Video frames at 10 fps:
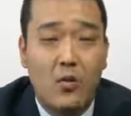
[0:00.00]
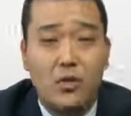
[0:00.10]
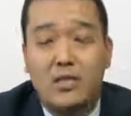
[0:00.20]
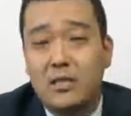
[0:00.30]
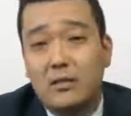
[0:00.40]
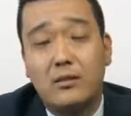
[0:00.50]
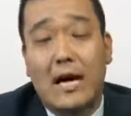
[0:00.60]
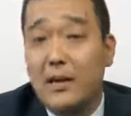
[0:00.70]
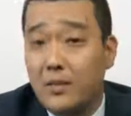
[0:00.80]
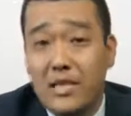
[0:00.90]
We're still,
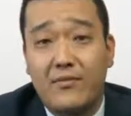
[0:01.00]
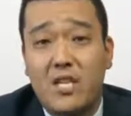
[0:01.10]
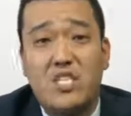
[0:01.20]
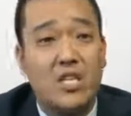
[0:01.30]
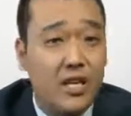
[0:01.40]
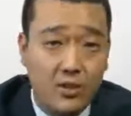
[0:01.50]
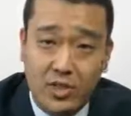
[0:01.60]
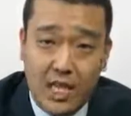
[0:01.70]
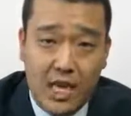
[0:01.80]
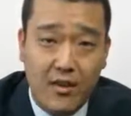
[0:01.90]
I believe, in this
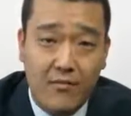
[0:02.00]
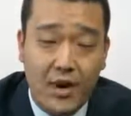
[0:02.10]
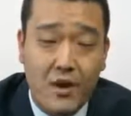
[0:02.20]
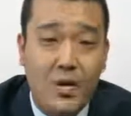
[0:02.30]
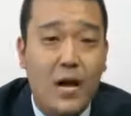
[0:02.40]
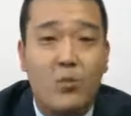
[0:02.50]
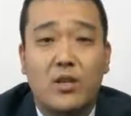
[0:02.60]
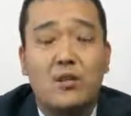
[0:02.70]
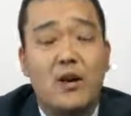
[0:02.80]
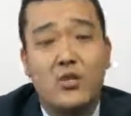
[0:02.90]
yield-seeking environment, and with
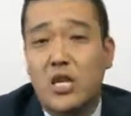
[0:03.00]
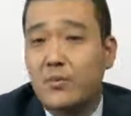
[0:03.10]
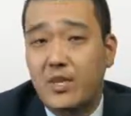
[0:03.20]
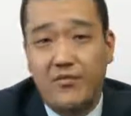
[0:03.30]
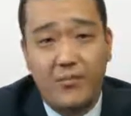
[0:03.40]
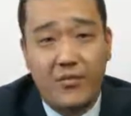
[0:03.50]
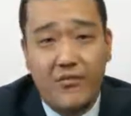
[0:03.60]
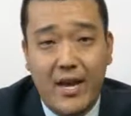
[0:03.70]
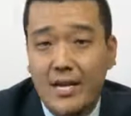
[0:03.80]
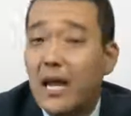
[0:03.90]
the dovish commentary from the
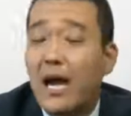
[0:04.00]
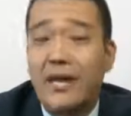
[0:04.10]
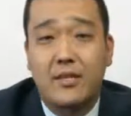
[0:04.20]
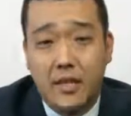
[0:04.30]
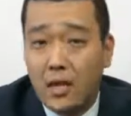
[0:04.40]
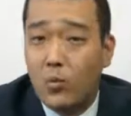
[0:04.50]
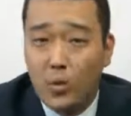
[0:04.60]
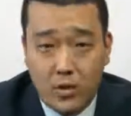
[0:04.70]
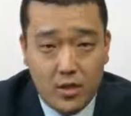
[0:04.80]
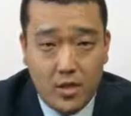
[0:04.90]
Fed, I think it
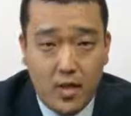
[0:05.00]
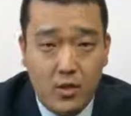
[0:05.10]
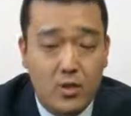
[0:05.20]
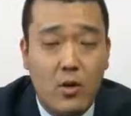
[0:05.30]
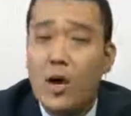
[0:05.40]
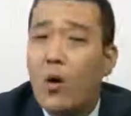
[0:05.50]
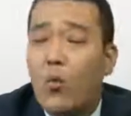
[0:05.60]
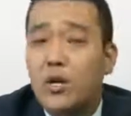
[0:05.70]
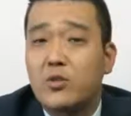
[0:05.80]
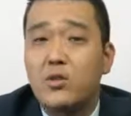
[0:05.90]
will continue. So
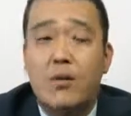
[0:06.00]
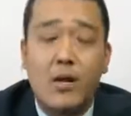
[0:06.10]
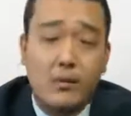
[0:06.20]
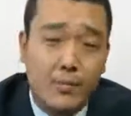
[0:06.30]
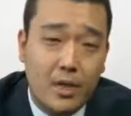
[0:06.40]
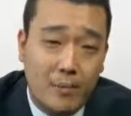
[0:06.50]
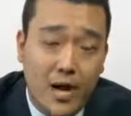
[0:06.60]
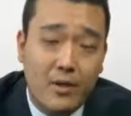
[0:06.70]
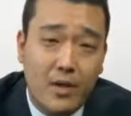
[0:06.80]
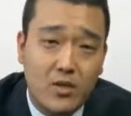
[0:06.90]
watch those
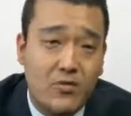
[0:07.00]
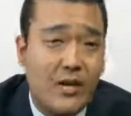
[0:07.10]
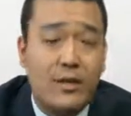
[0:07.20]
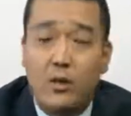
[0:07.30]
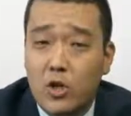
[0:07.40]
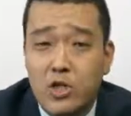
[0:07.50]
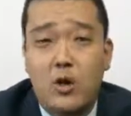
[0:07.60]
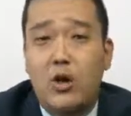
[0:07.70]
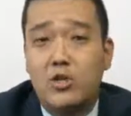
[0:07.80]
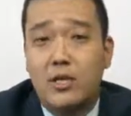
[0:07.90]
commodity blocks overnight, largely the
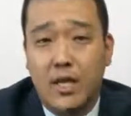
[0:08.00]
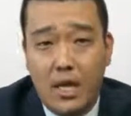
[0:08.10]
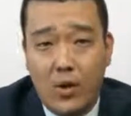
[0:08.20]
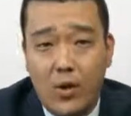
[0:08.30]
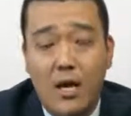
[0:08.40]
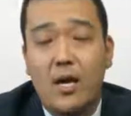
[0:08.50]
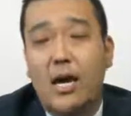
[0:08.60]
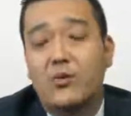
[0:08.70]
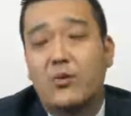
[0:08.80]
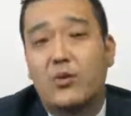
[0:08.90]
Aussie and the Kiwi,
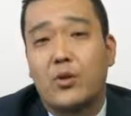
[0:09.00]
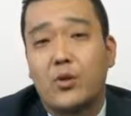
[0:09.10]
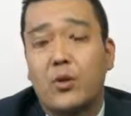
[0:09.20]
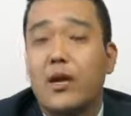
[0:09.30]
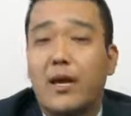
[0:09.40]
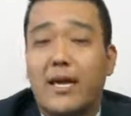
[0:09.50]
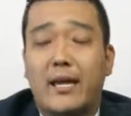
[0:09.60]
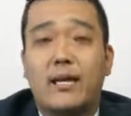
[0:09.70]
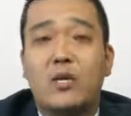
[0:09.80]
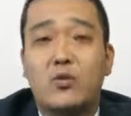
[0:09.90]
as you go through,
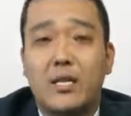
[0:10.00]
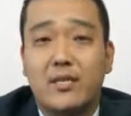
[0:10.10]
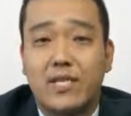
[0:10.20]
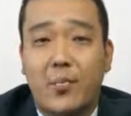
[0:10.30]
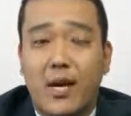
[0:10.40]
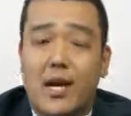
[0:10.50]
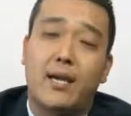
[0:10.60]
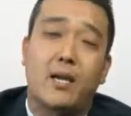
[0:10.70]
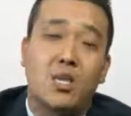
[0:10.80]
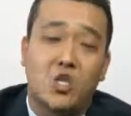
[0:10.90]
again, New Zealand
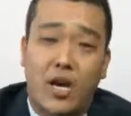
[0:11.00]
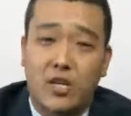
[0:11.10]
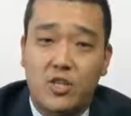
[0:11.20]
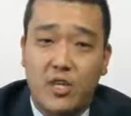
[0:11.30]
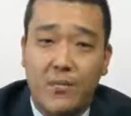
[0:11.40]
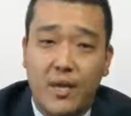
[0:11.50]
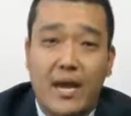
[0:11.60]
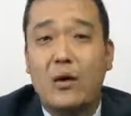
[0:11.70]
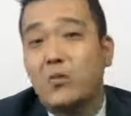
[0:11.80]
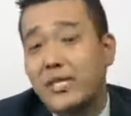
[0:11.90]
CPI, China
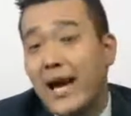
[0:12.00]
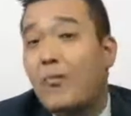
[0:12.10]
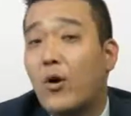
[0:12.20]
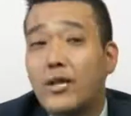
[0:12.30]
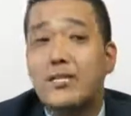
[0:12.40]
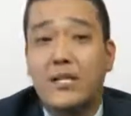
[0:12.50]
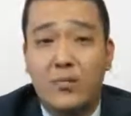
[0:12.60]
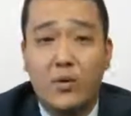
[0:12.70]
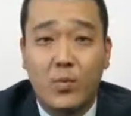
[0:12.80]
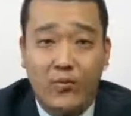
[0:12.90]
GDP, and we'll see how market
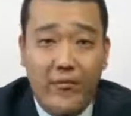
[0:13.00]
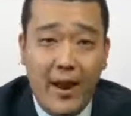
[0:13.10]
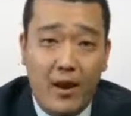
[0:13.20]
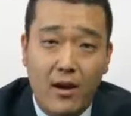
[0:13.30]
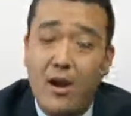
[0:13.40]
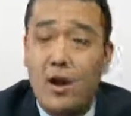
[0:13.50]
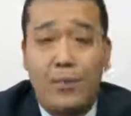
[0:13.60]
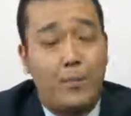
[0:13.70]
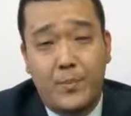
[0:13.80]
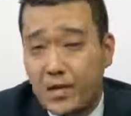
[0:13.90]
sentiment will fare.
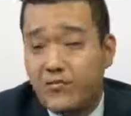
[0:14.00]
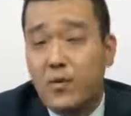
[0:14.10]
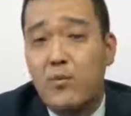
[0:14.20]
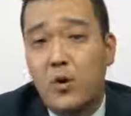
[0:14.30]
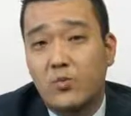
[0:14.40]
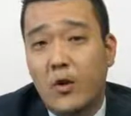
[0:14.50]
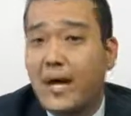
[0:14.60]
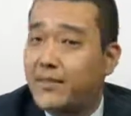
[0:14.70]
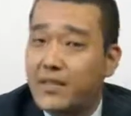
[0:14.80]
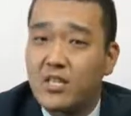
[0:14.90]
Because for the most part,
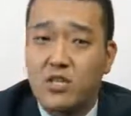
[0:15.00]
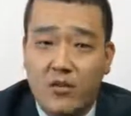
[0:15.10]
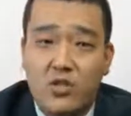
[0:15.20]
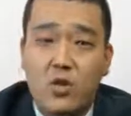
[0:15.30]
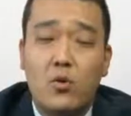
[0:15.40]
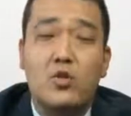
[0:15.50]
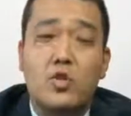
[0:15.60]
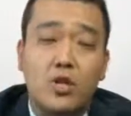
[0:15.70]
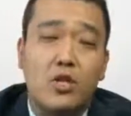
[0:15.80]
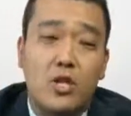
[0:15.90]
I think this dovish tone
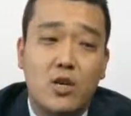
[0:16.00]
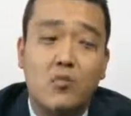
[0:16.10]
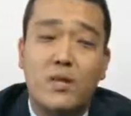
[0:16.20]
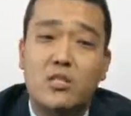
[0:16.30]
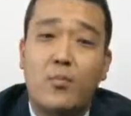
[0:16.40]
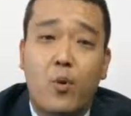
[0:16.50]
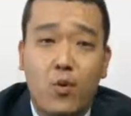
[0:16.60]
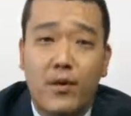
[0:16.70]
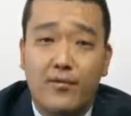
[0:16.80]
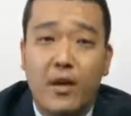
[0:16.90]
should continue to be
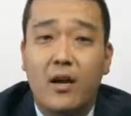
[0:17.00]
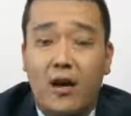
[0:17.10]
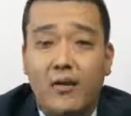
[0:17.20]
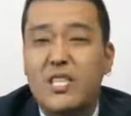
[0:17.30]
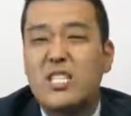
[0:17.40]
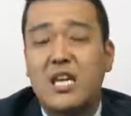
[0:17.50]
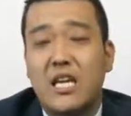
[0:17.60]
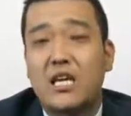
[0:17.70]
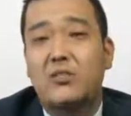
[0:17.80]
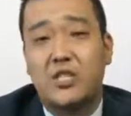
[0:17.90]
supportive of this
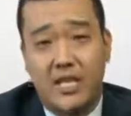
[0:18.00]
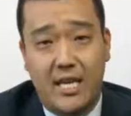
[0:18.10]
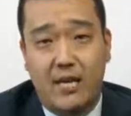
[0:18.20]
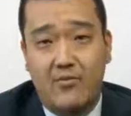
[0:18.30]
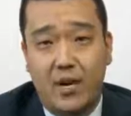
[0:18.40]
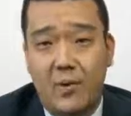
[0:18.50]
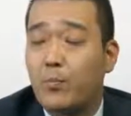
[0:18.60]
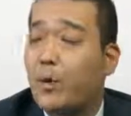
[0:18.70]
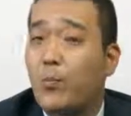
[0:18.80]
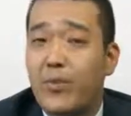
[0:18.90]
yield-seeking
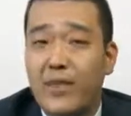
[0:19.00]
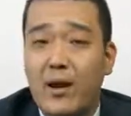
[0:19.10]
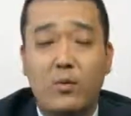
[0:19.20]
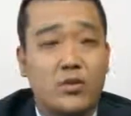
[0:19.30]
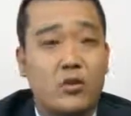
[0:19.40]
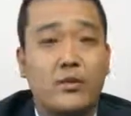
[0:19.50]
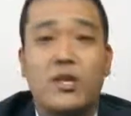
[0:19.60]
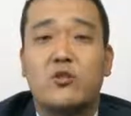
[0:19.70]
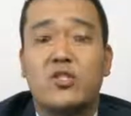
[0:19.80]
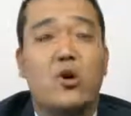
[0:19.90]
environment. But with that, we'll certainly
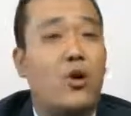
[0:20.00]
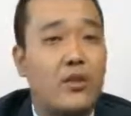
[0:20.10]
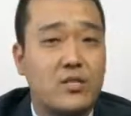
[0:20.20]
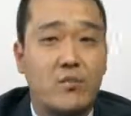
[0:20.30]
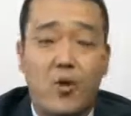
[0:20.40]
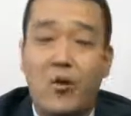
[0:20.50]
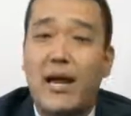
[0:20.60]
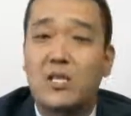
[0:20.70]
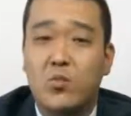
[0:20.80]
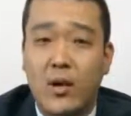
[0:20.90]
address all this tomorrow
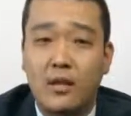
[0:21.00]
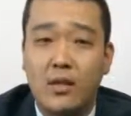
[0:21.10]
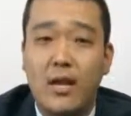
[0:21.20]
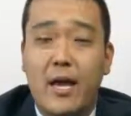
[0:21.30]
as well.